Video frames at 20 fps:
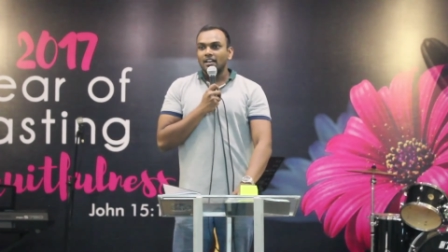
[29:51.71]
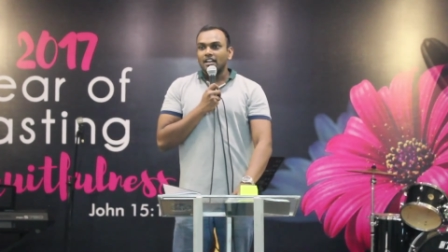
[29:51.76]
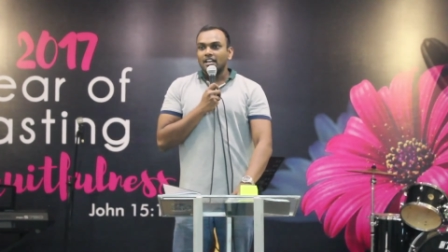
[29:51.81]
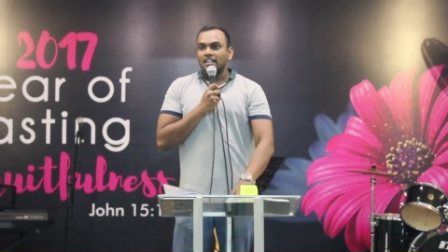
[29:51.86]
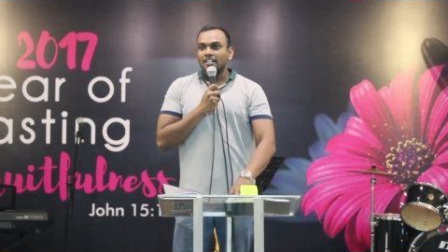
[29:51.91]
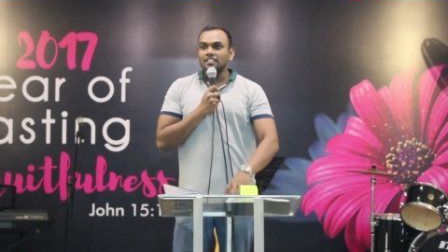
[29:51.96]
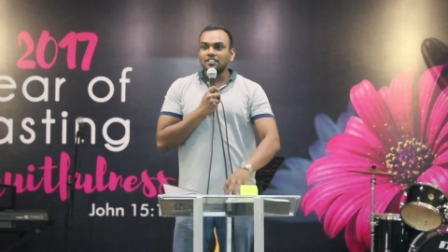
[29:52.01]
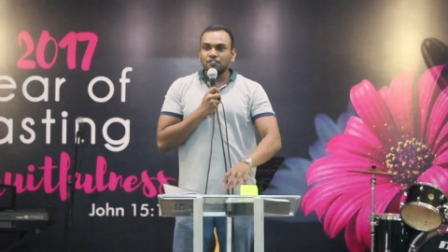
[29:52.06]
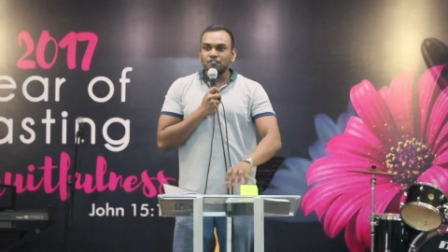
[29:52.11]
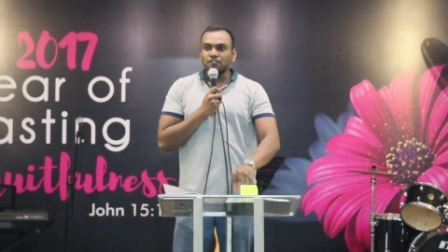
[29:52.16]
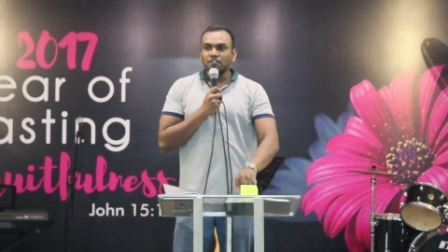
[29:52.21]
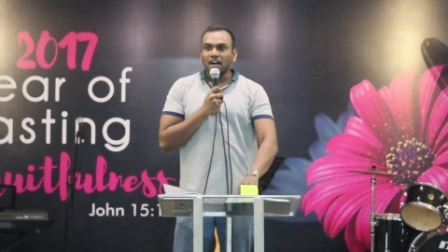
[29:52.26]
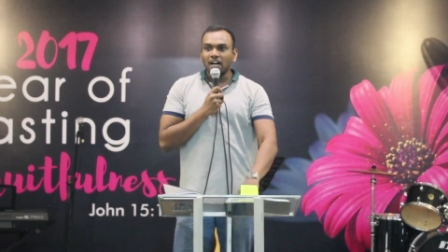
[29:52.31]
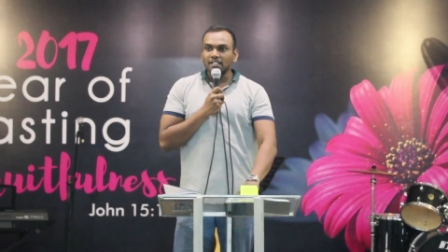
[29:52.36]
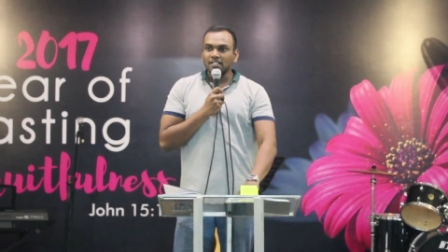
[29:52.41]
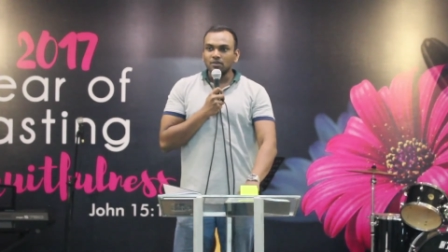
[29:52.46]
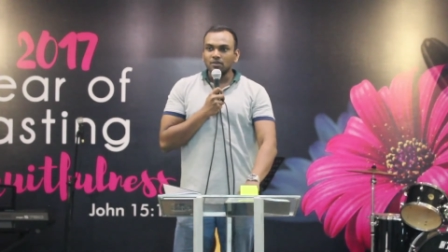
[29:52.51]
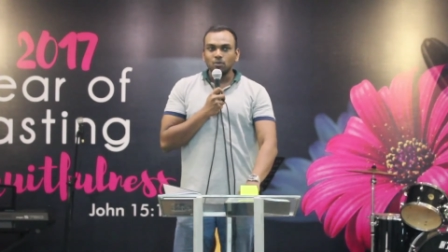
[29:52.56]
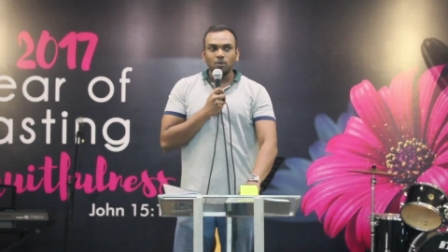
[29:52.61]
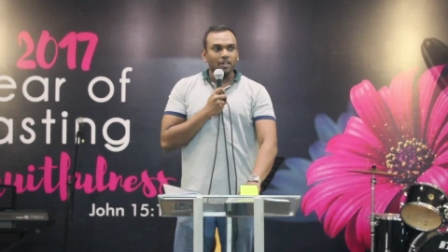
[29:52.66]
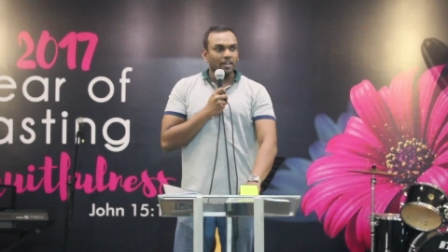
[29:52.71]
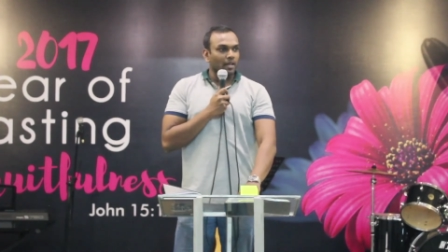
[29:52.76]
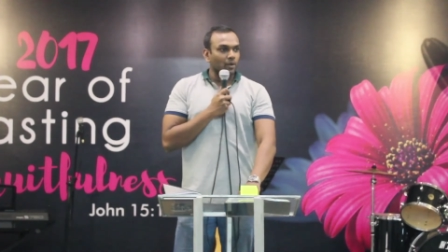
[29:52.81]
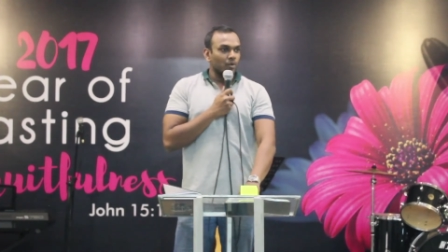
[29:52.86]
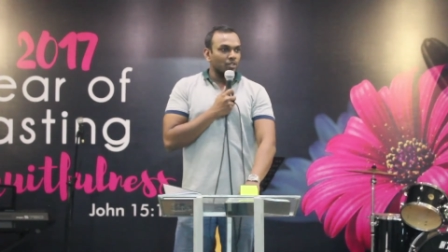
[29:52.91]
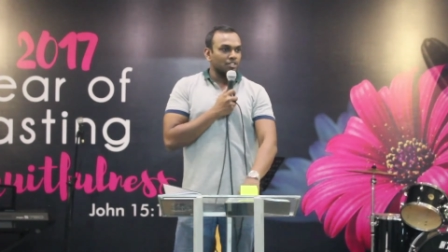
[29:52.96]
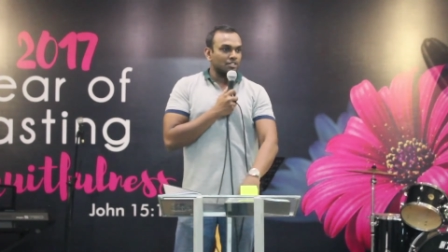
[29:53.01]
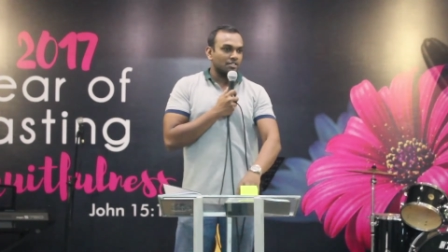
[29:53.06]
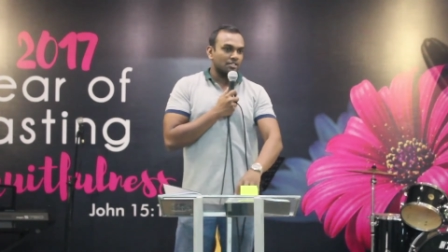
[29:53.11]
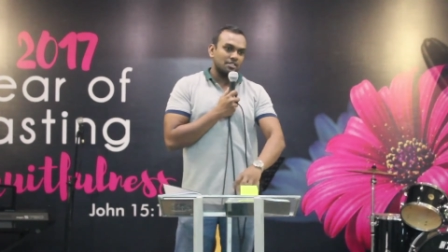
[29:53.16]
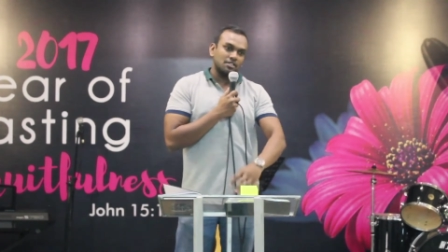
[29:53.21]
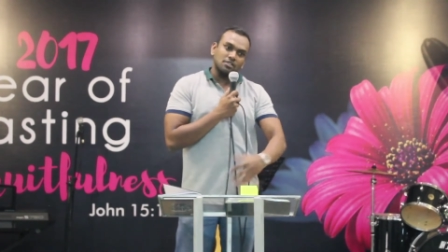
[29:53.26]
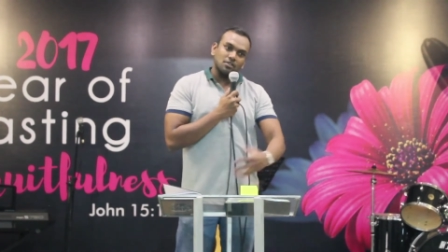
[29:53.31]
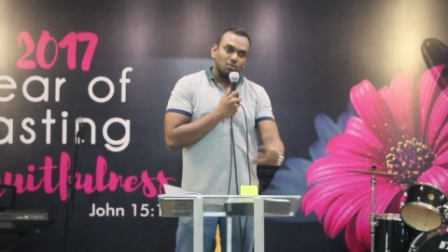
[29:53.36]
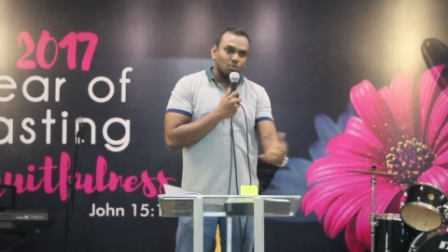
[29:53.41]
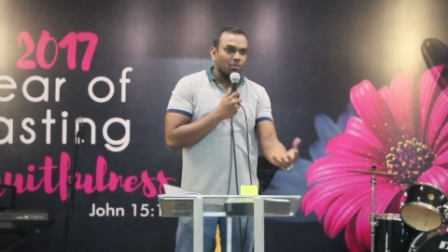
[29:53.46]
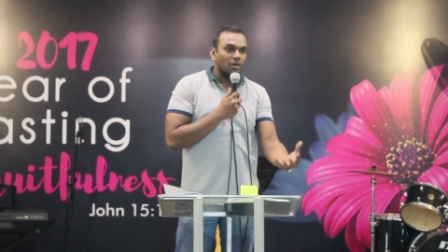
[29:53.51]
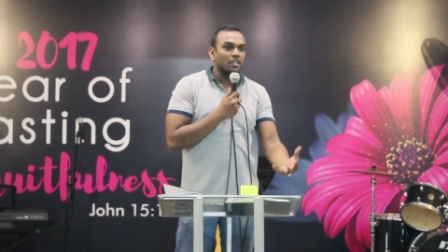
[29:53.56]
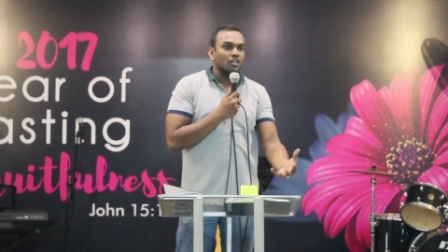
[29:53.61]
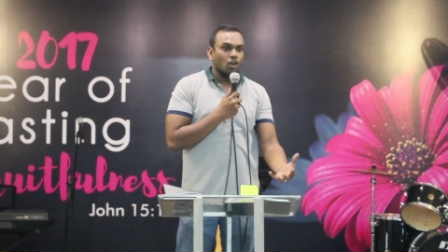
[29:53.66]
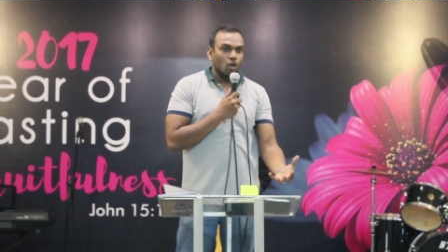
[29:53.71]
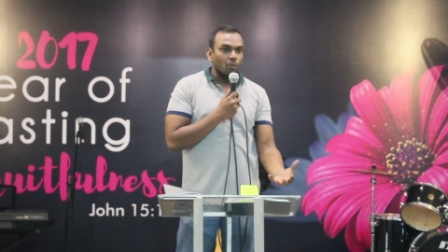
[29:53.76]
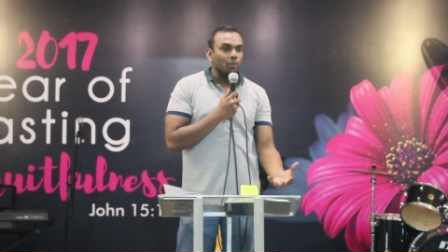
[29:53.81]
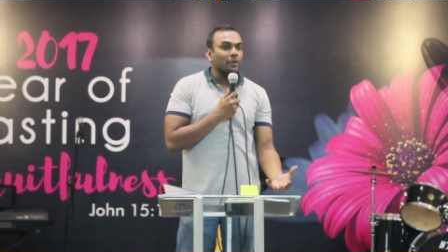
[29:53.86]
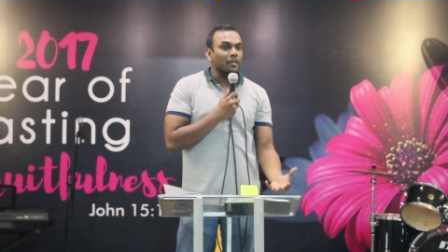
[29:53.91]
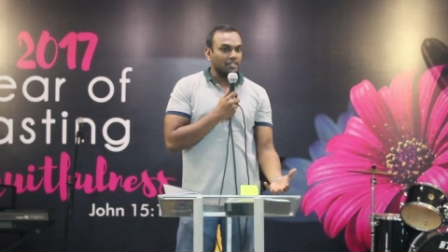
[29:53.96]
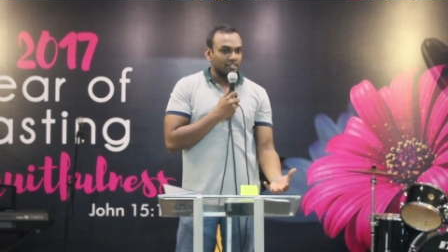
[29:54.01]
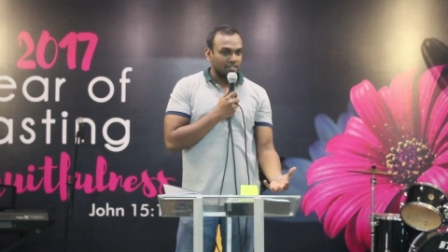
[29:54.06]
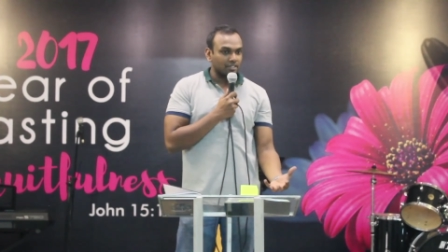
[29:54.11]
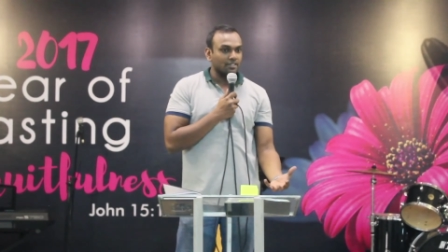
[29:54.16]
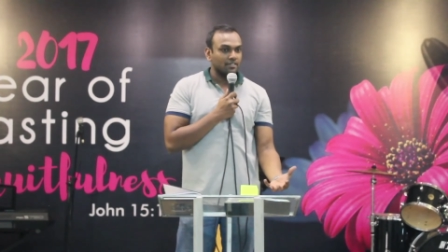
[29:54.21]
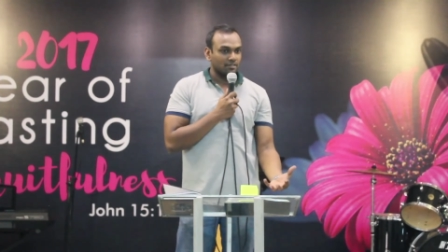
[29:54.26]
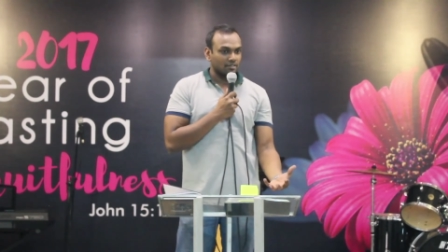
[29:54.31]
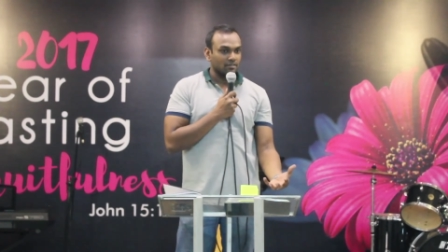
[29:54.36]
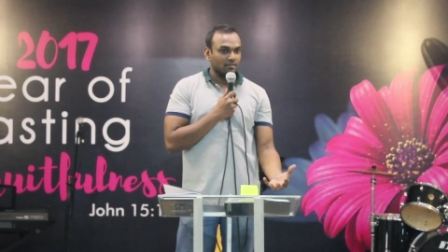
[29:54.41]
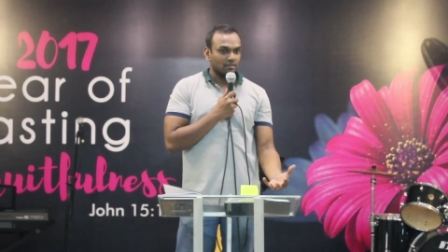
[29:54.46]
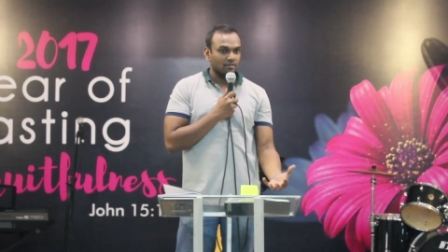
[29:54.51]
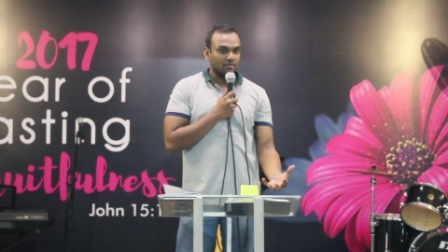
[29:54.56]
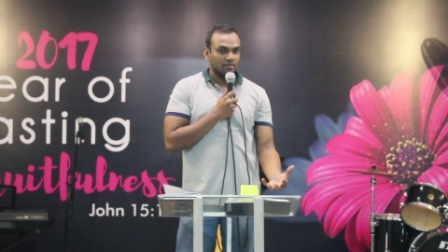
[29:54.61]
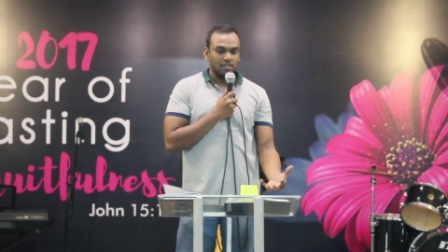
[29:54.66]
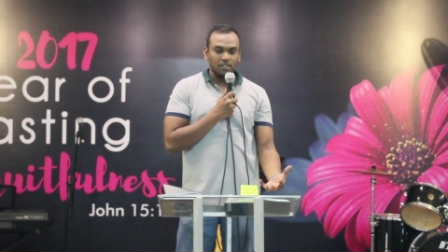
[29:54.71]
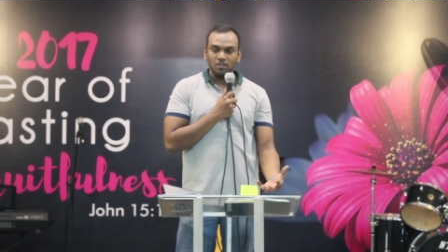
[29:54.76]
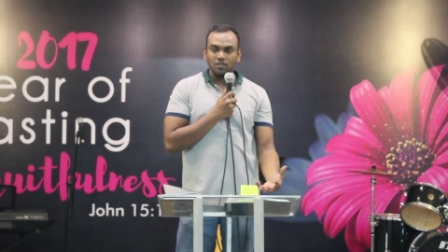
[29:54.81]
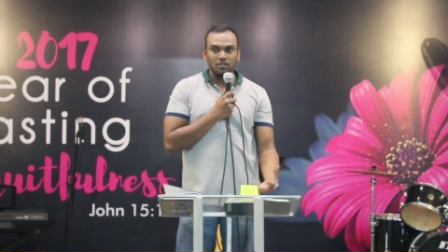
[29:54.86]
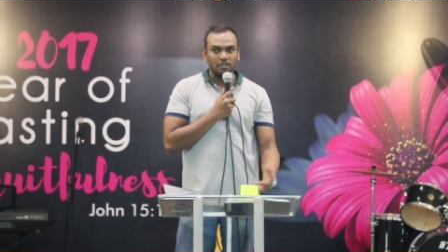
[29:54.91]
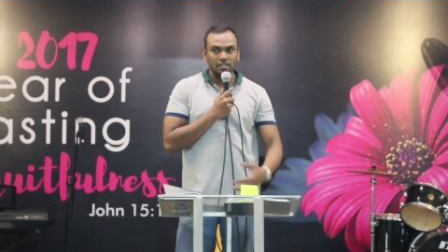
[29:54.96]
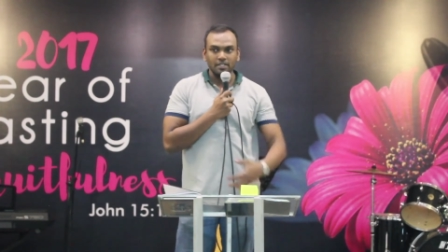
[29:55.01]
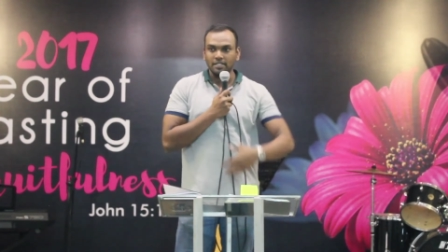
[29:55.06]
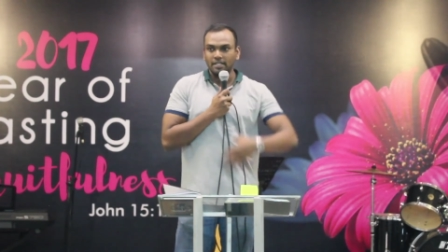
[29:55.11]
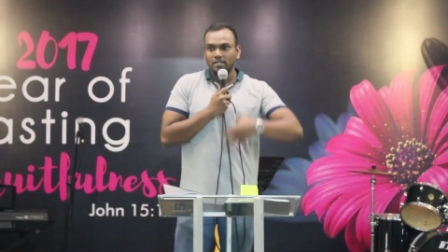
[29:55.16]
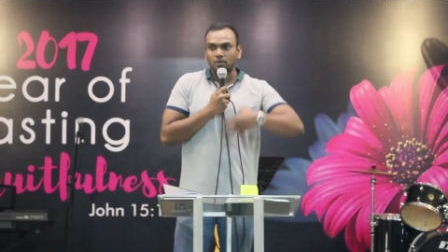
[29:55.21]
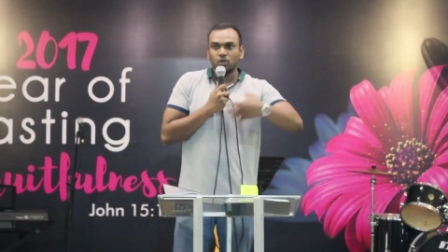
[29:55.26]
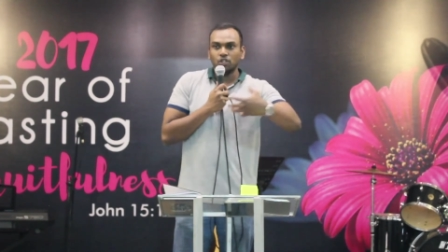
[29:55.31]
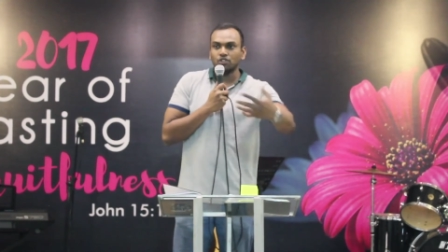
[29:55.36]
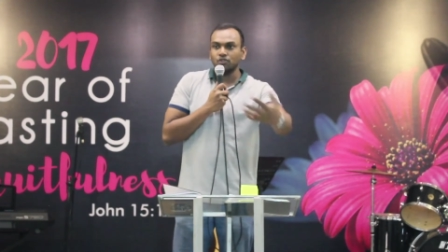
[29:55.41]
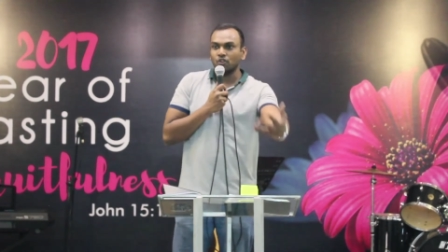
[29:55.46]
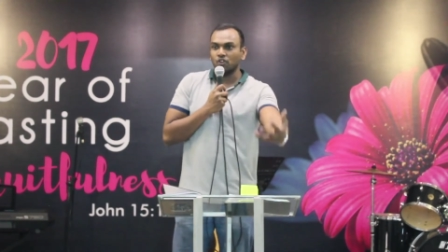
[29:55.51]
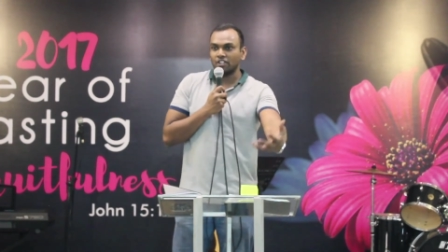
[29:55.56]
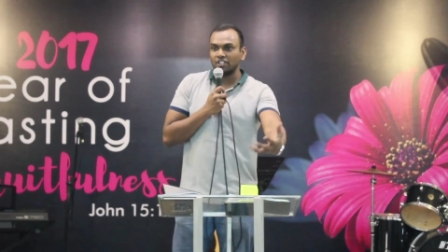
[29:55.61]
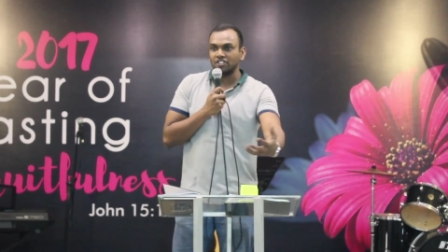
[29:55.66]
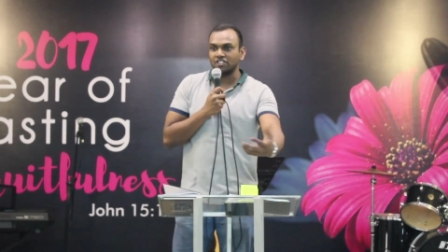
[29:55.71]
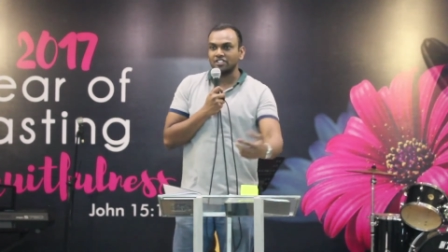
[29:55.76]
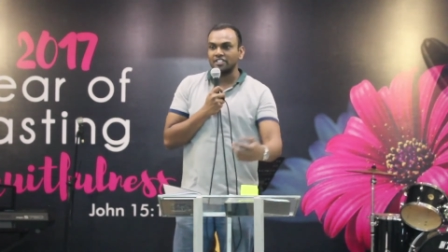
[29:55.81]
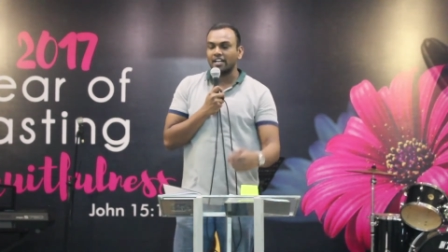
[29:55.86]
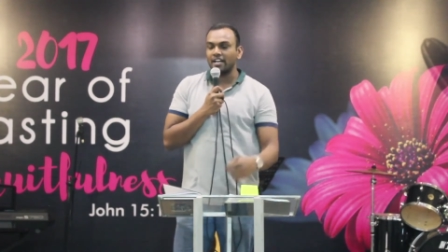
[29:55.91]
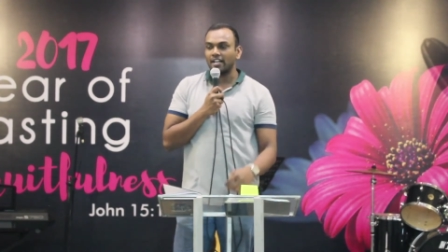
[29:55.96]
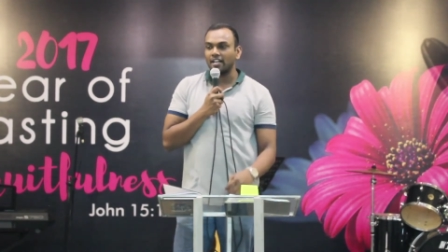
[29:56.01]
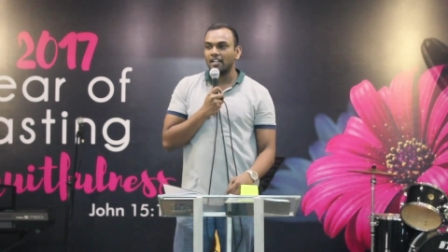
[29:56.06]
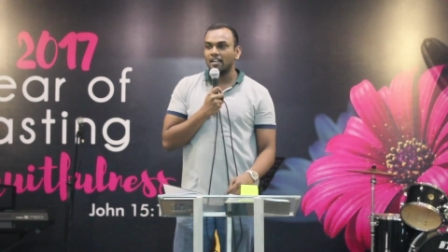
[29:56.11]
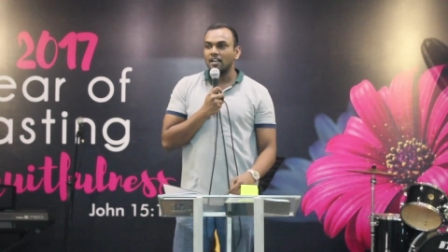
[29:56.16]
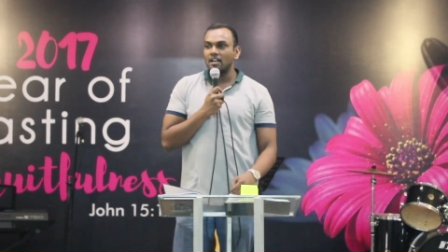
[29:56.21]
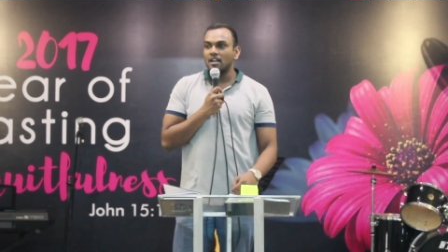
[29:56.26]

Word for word: His father worry was but obvious you know, it was for his child.